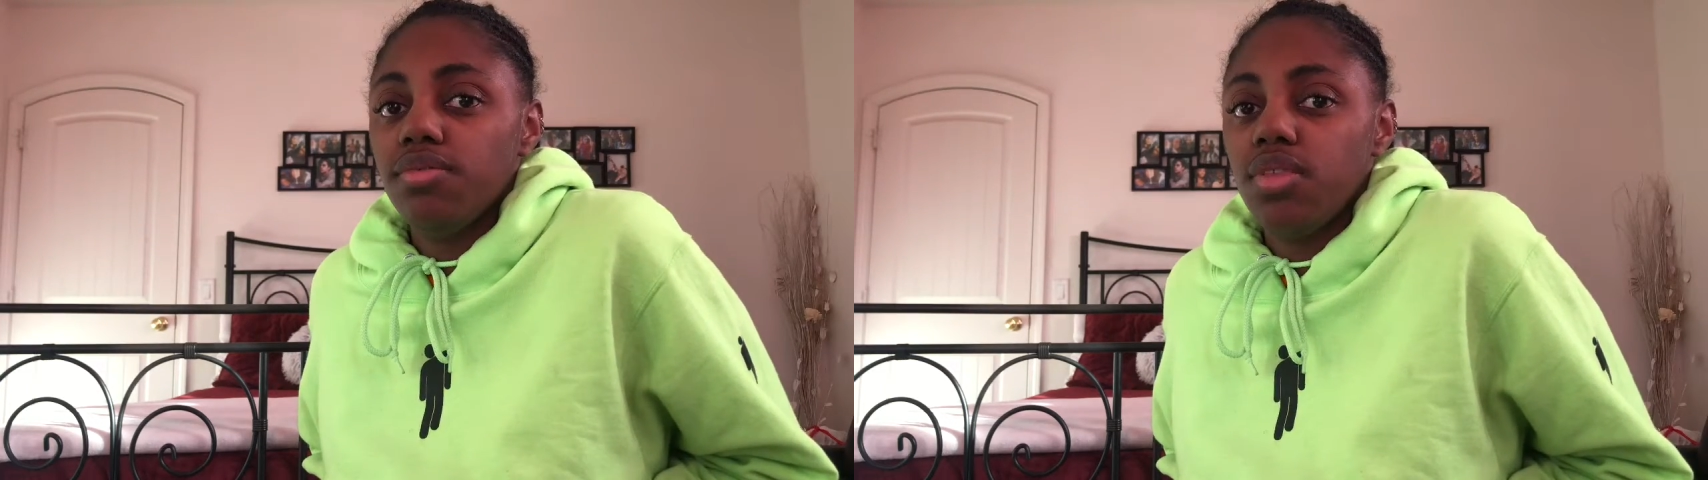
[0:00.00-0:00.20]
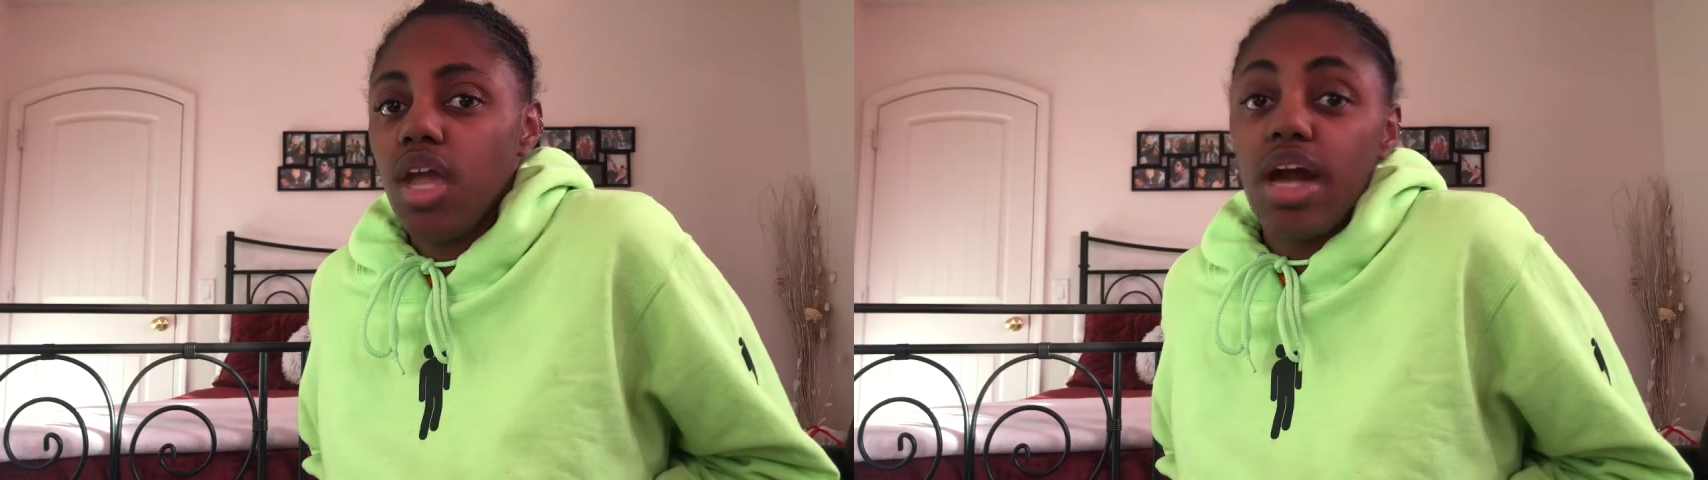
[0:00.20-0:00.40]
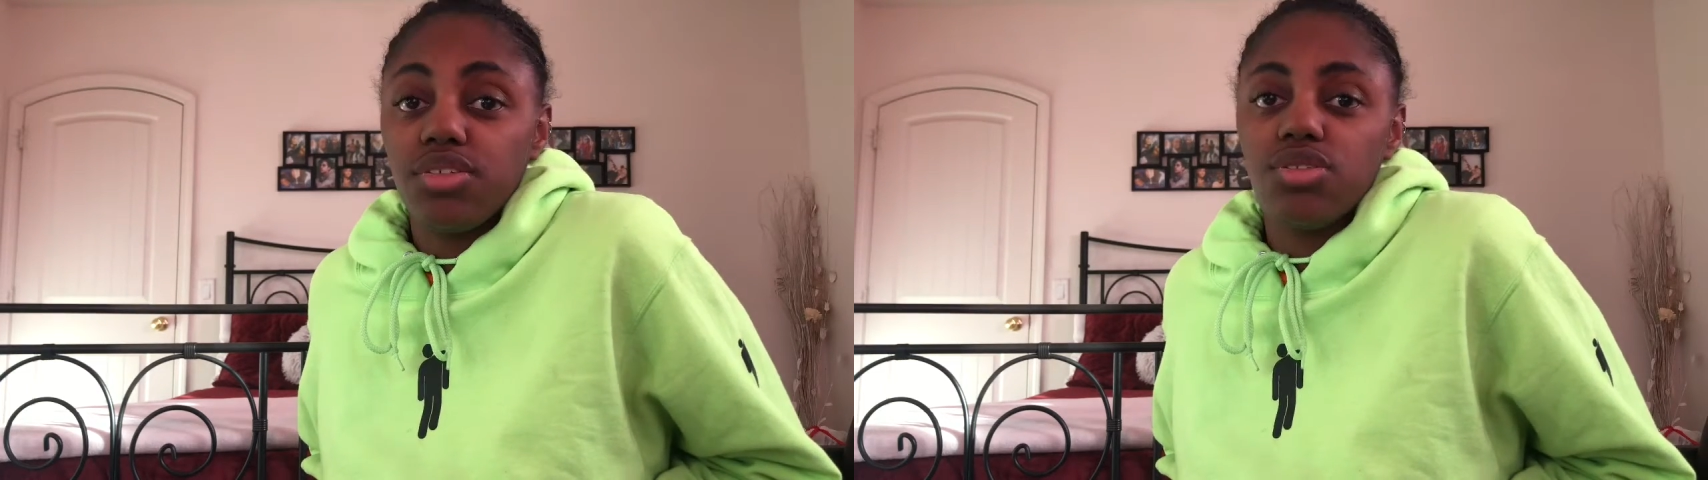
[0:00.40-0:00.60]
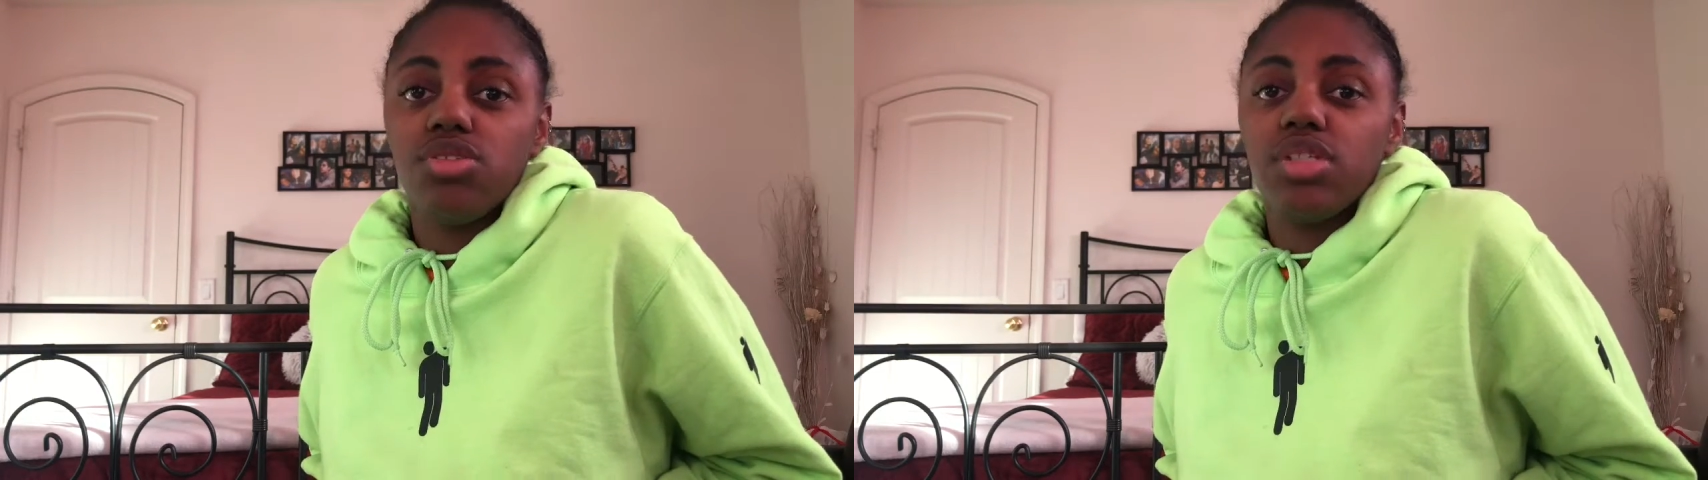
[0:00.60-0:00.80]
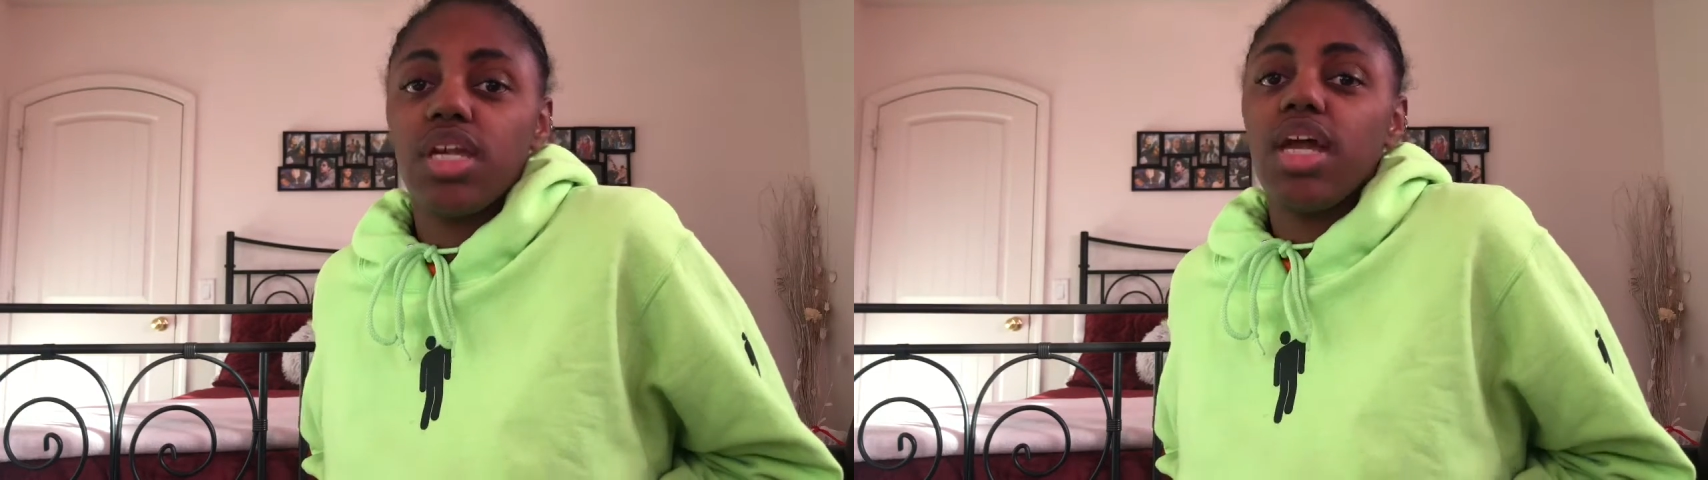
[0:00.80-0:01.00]
the actress
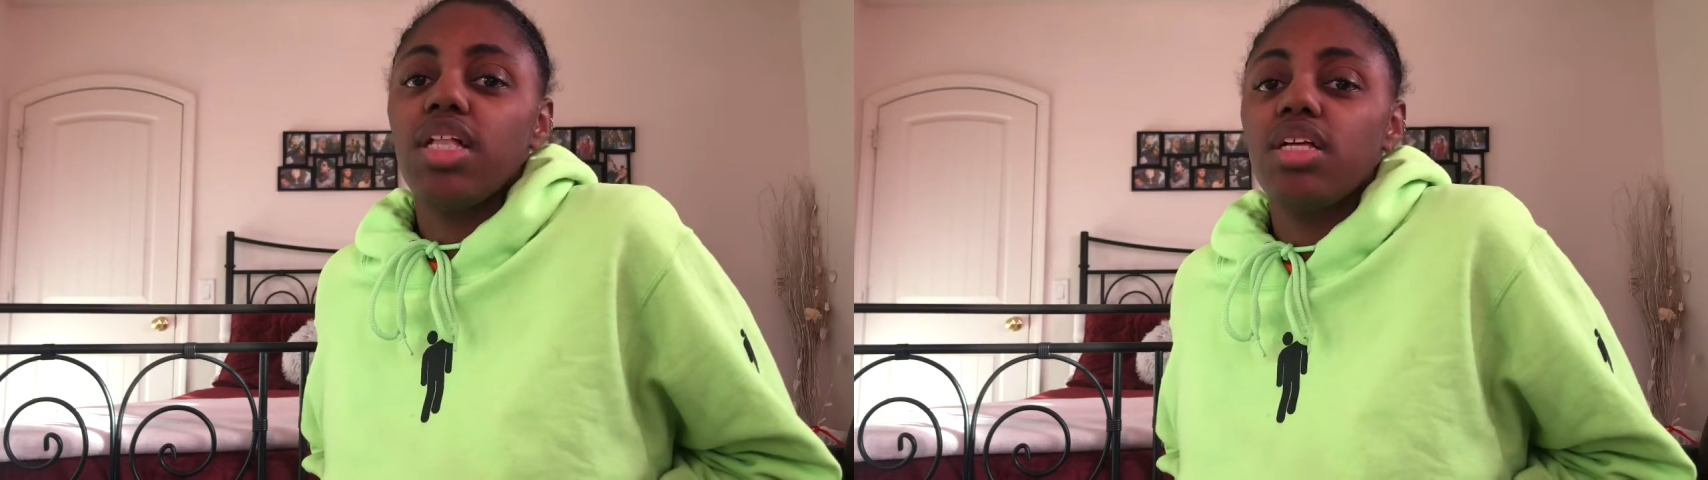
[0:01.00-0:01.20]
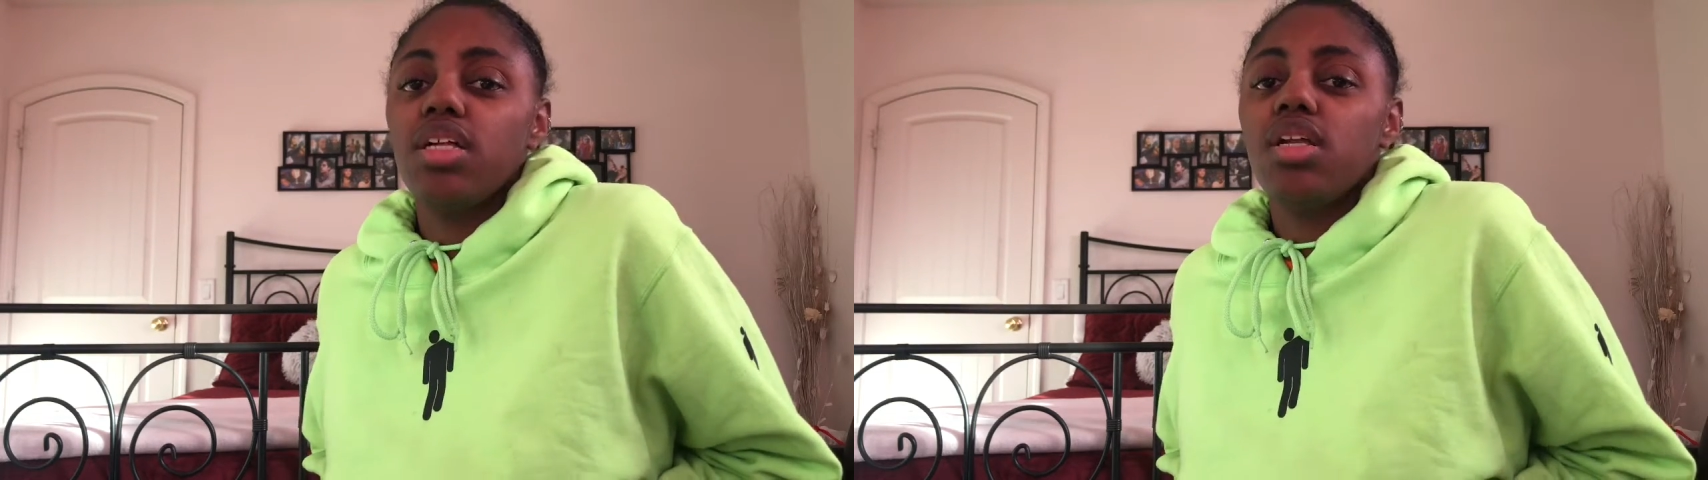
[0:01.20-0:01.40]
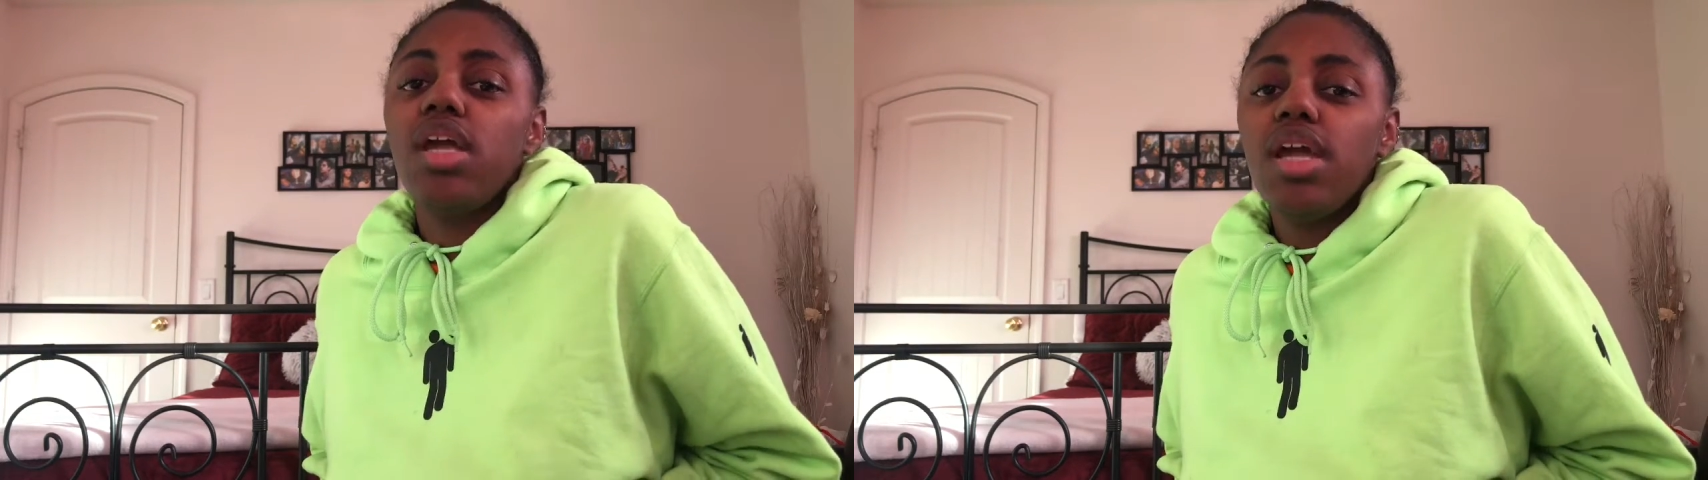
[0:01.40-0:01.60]
Susan K. Halen.